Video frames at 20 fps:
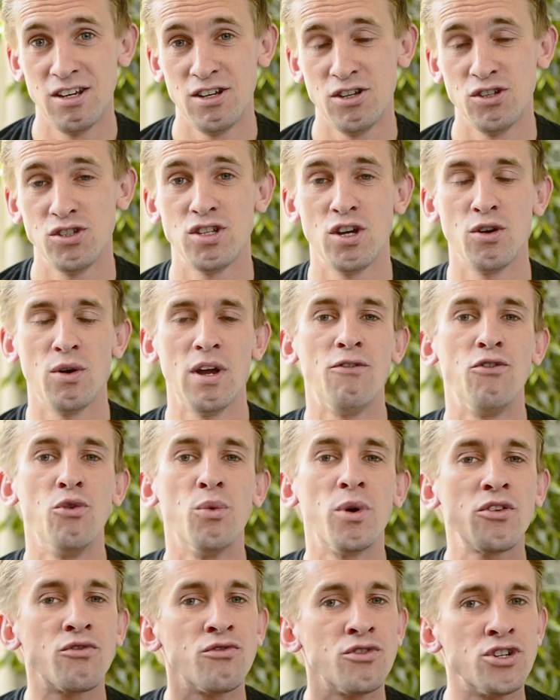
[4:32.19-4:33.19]
So if you
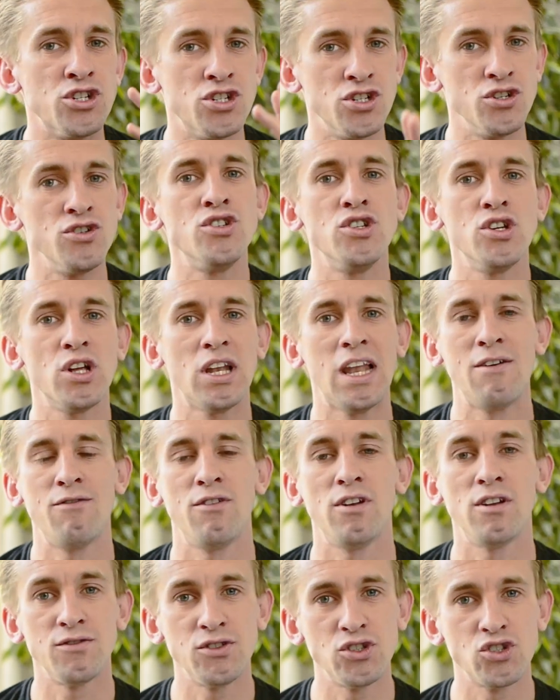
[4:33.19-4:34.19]
want to reduce your
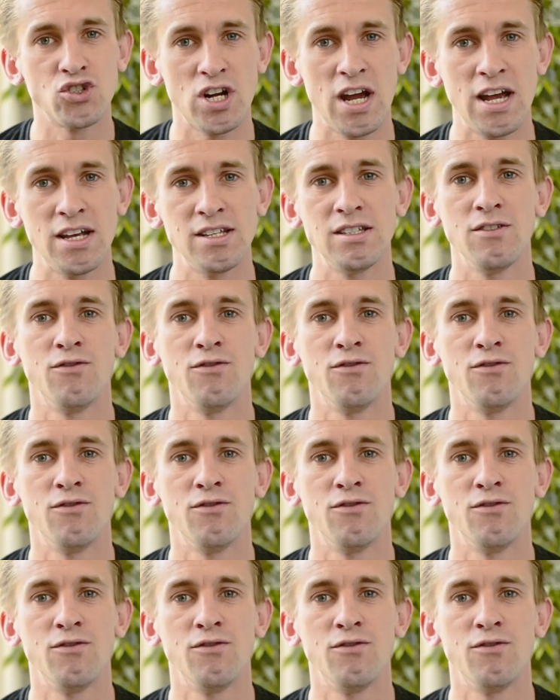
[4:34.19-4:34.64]
level of stress,